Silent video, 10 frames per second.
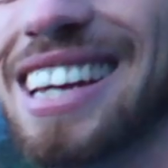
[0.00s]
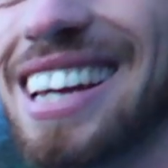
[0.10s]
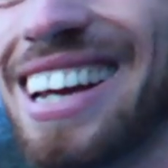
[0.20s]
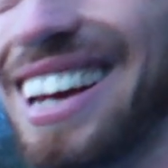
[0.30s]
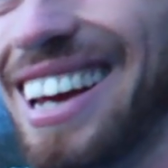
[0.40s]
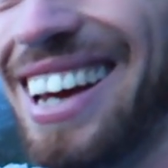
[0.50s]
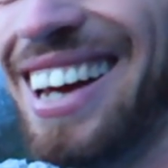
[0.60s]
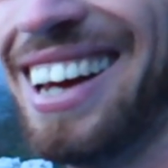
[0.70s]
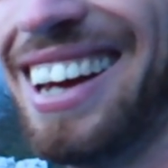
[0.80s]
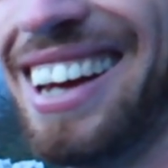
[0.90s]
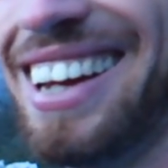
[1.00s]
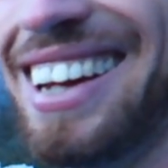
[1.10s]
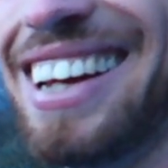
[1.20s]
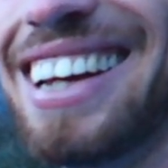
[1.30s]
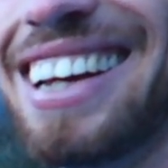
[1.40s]

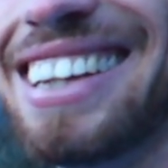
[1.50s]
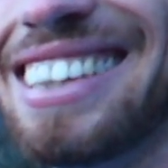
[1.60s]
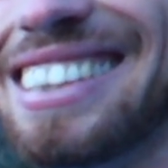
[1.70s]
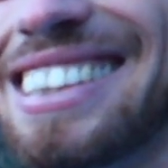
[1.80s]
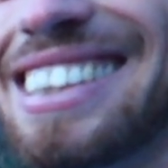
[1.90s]
No words are spoken by the person on screen.